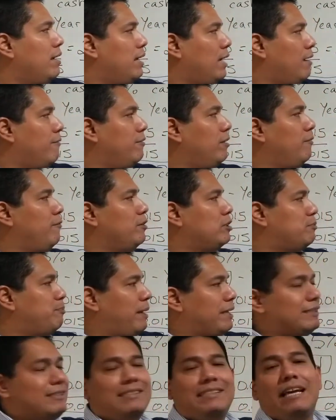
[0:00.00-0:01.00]
Even if you
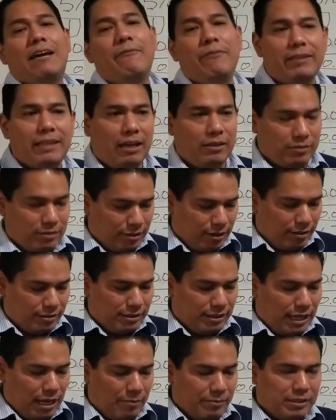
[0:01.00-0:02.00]
spend $7,000
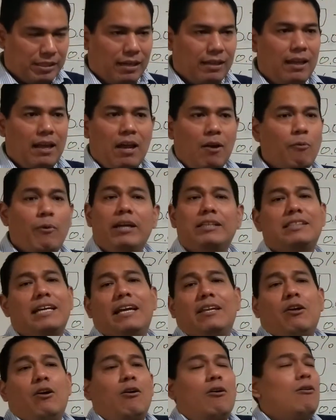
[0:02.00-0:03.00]
on Amazon, which
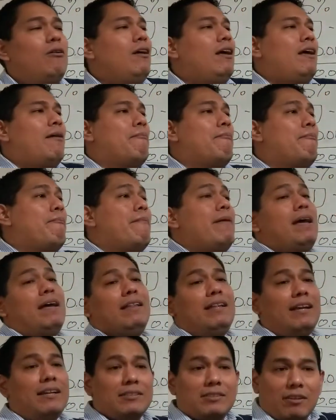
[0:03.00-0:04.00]
I know
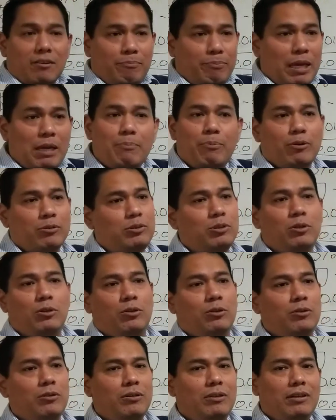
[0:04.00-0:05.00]
millions of people
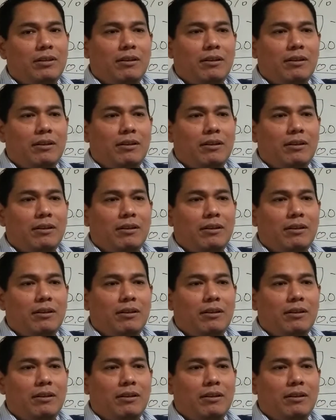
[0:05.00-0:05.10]
do,